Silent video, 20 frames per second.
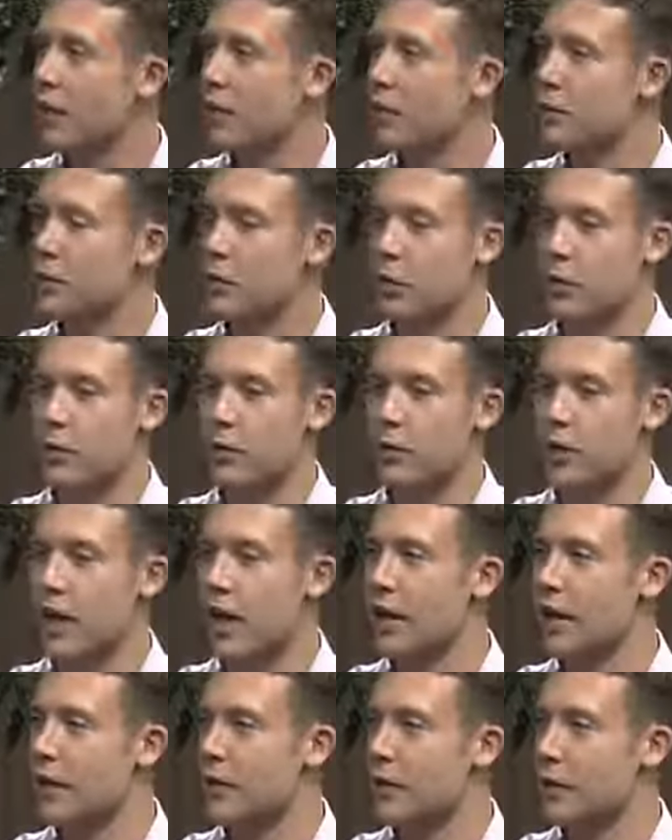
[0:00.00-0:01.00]
So in
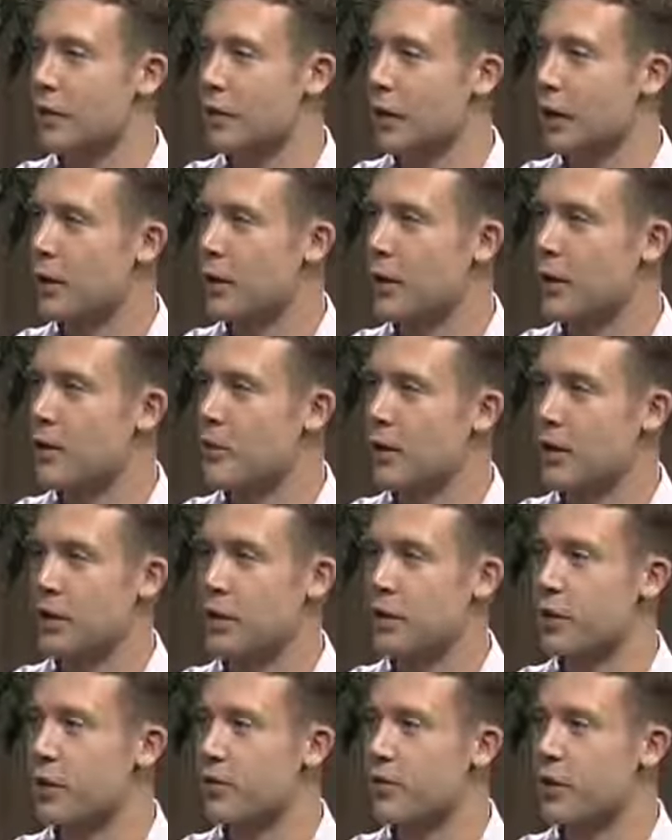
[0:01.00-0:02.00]
reality, you're not going to be
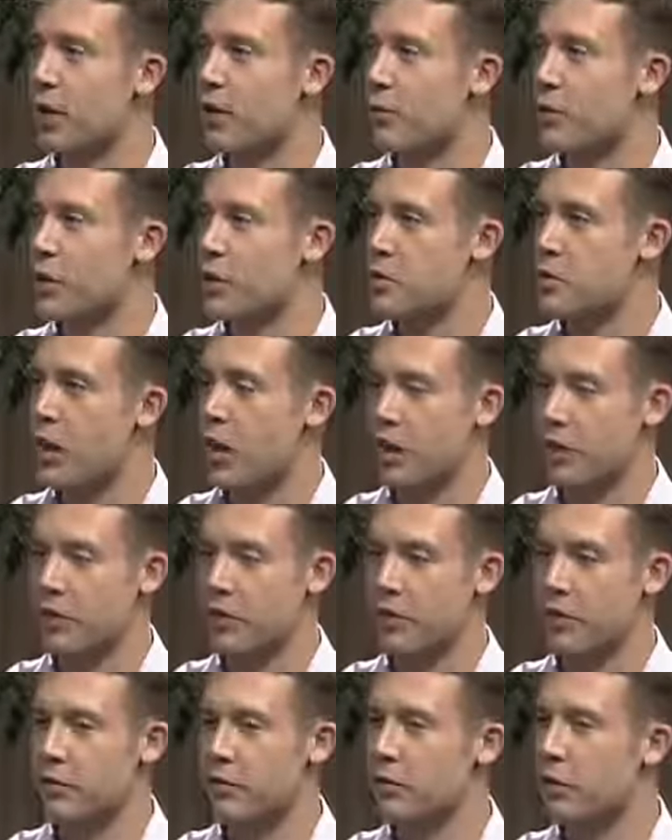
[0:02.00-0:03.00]
doing very much
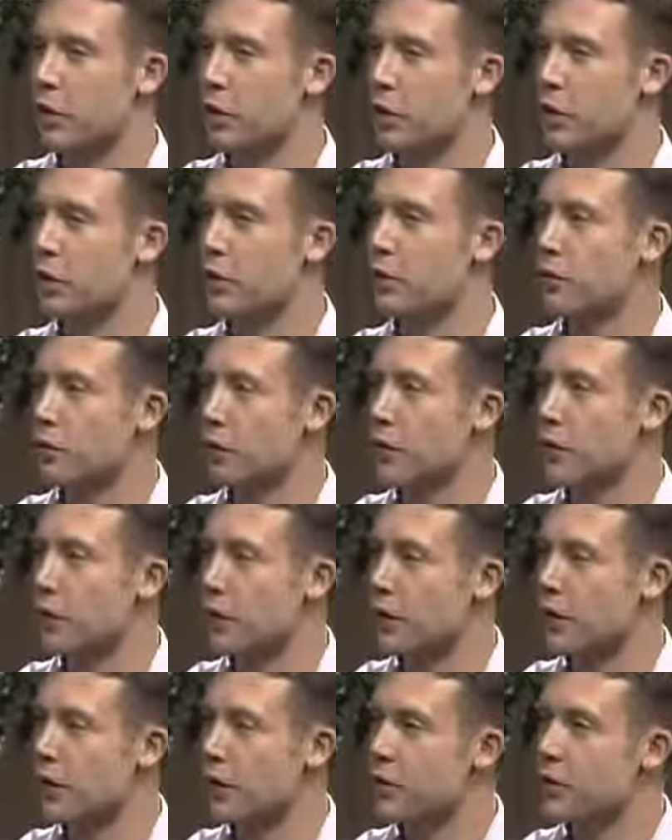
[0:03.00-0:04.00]
positive good for
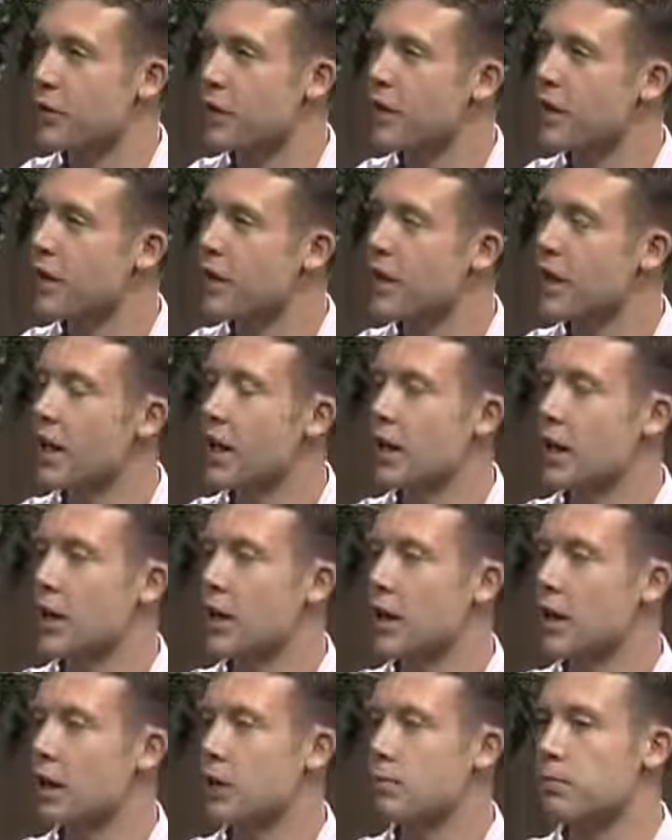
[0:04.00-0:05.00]
your country.
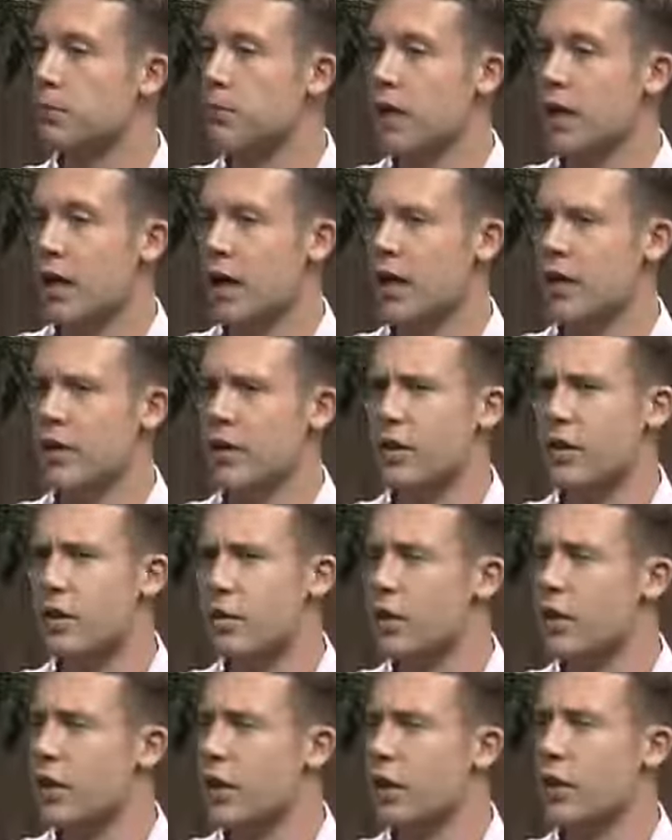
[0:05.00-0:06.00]
And
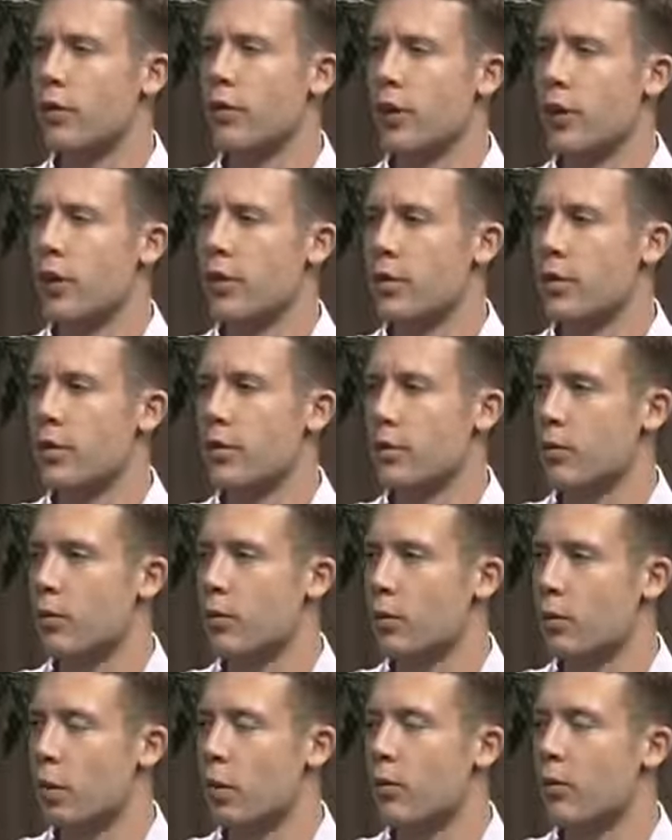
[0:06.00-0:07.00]
usually they're
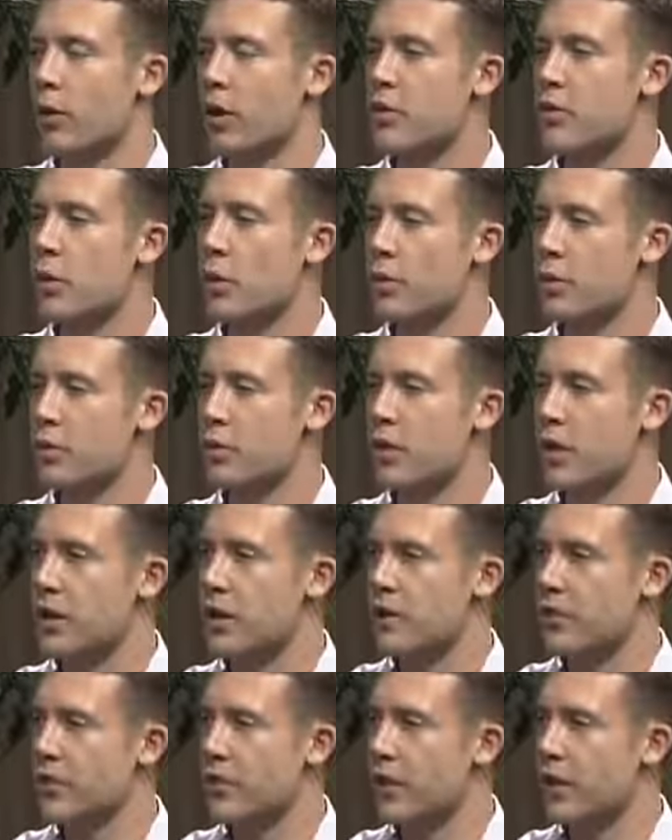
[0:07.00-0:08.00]
much more
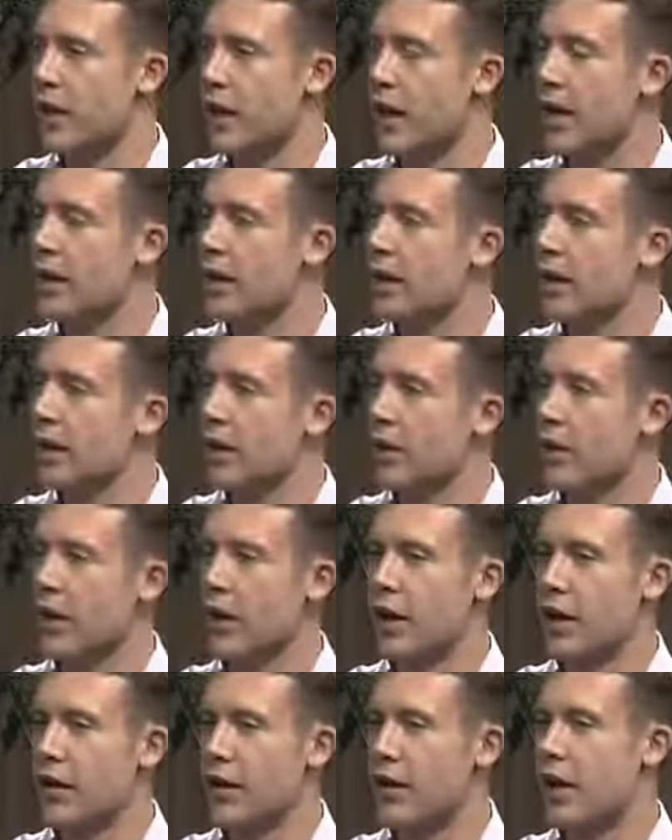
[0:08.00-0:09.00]
responsive to that
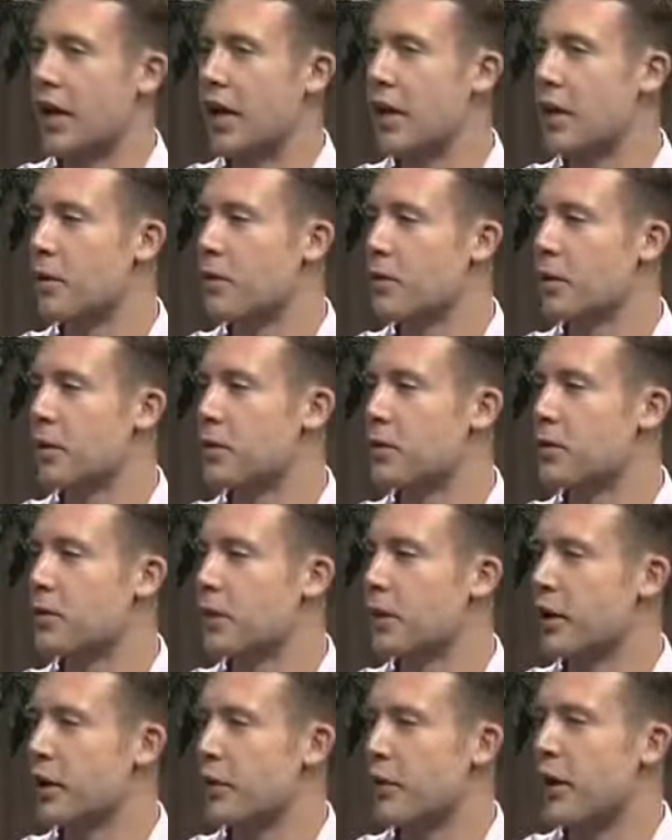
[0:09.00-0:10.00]
than me just
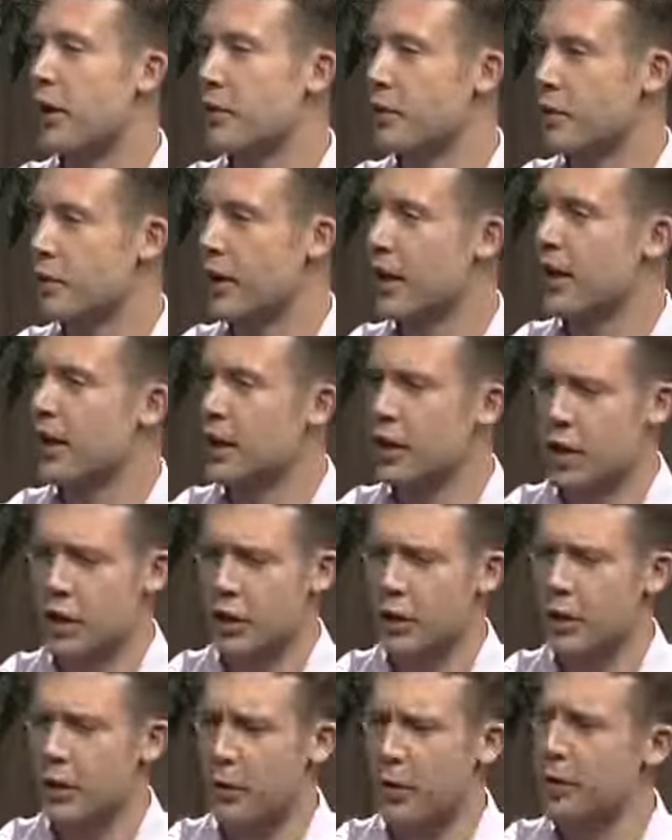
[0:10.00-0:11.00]
going around saying,
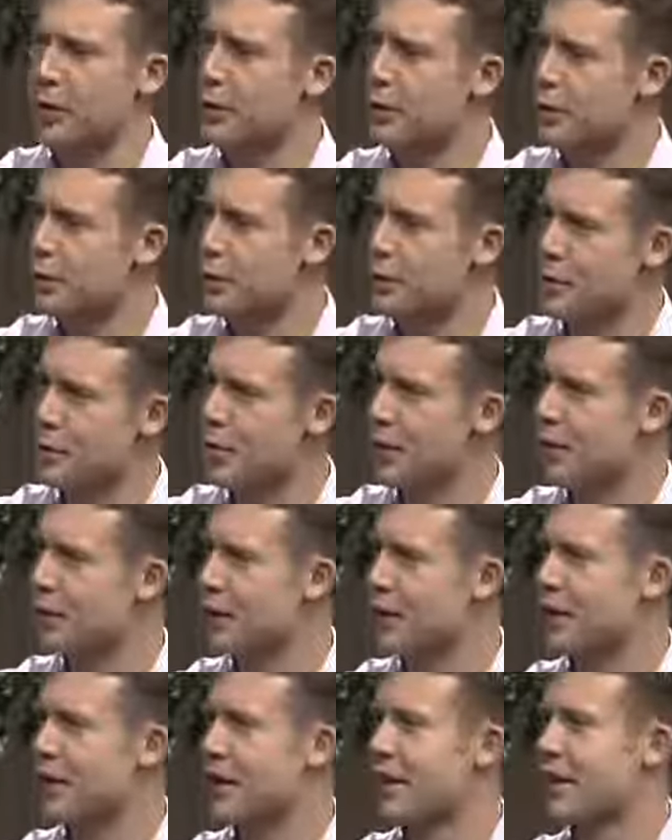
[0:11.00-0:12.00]
you know what, you shouldn't join the
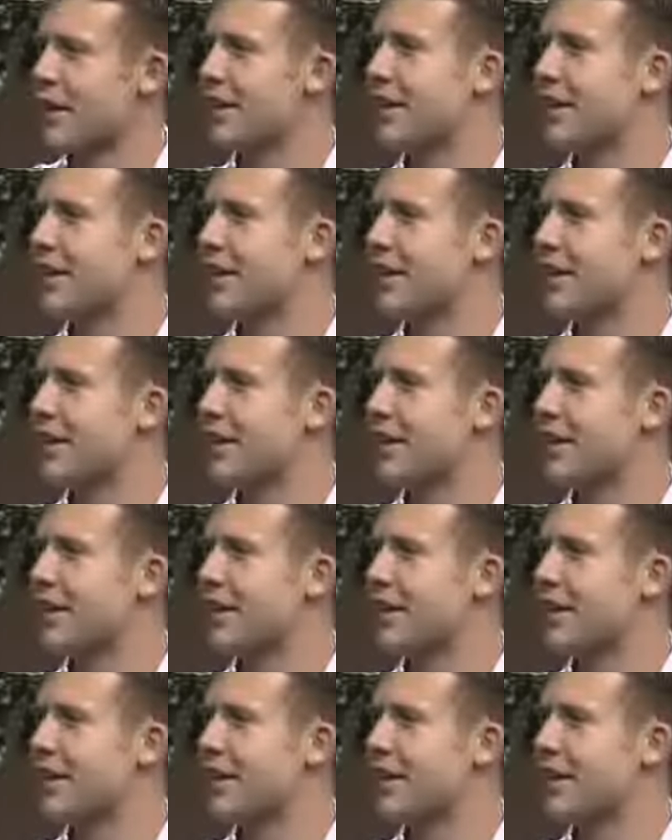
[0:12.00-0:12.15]
military.